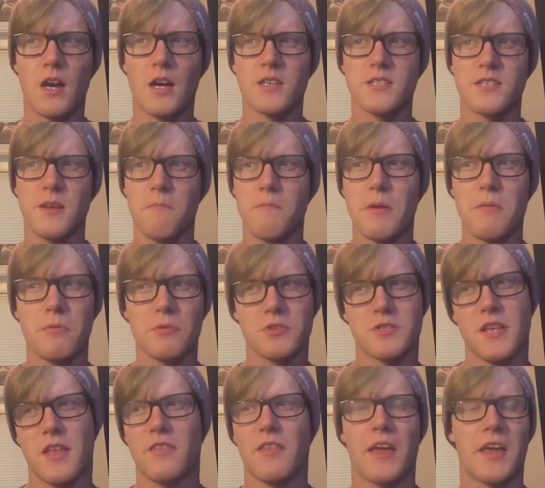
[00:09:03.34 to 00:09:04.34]
Some people
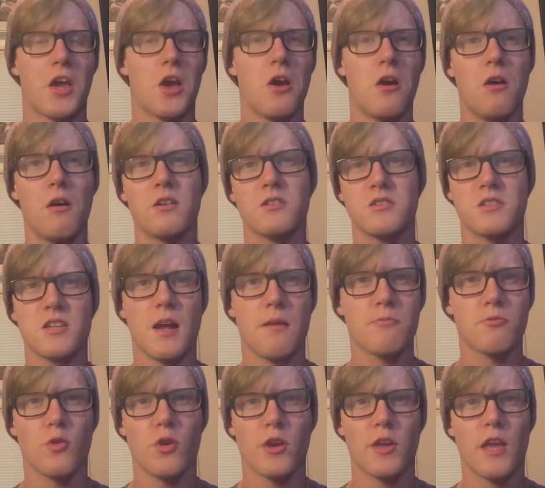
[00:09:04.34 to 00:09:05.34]
said like, oh, it
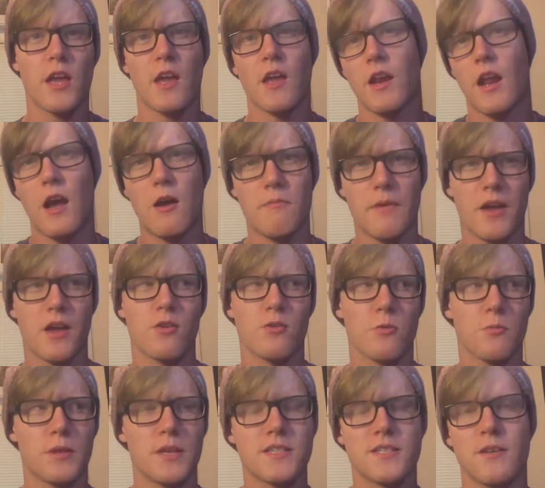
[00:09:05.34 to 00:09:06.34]
stopped working, and how am I going to
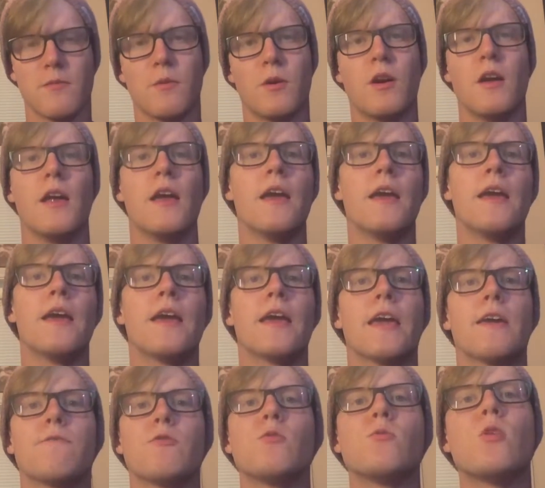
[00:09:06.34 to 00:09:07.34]
replace it? Well,
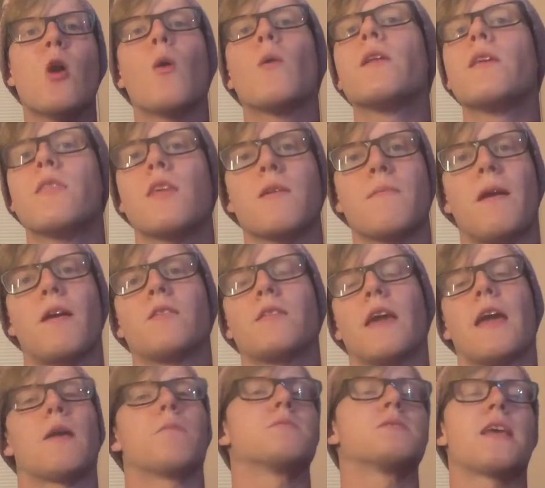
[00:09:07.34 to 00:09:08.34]
if you know anything about
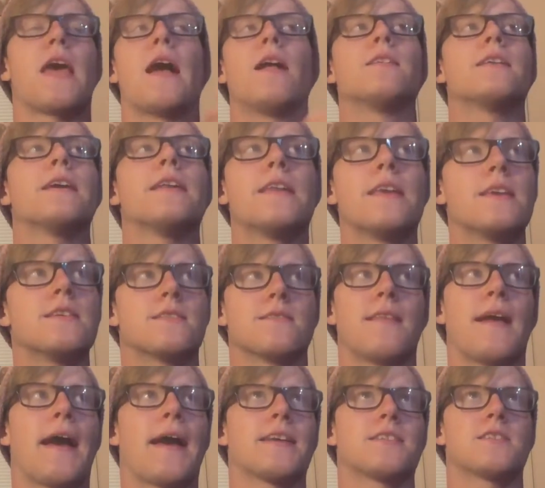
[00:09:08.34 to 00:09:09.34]
lamps, LEDs
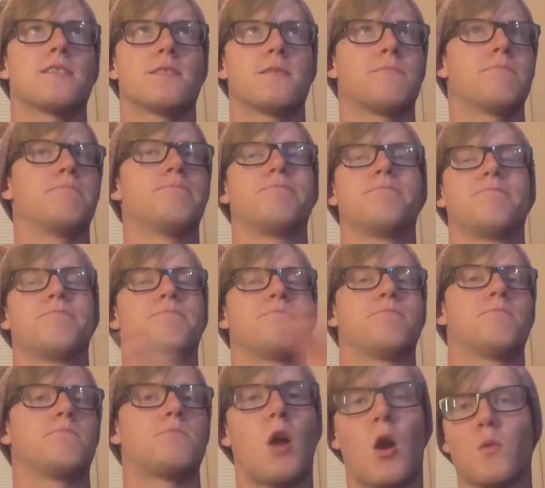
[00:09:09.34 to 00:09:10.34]
last
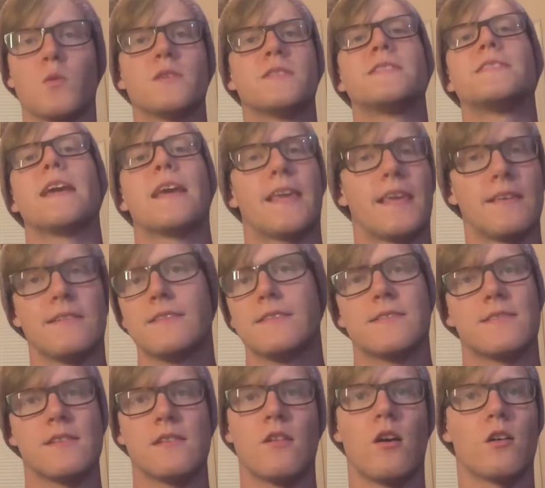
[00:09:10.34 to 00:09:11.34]
a
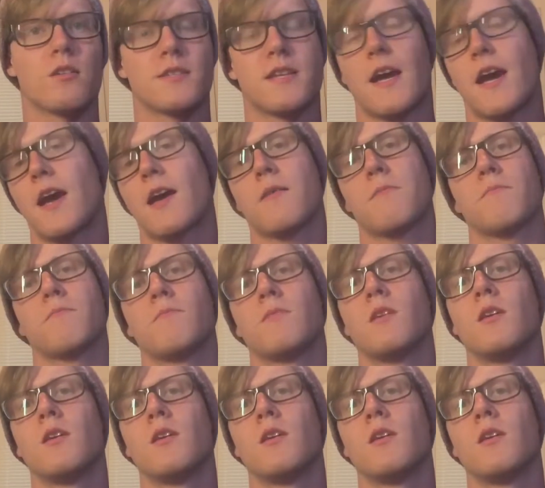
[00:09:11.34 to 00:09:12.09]
ridiculously long time,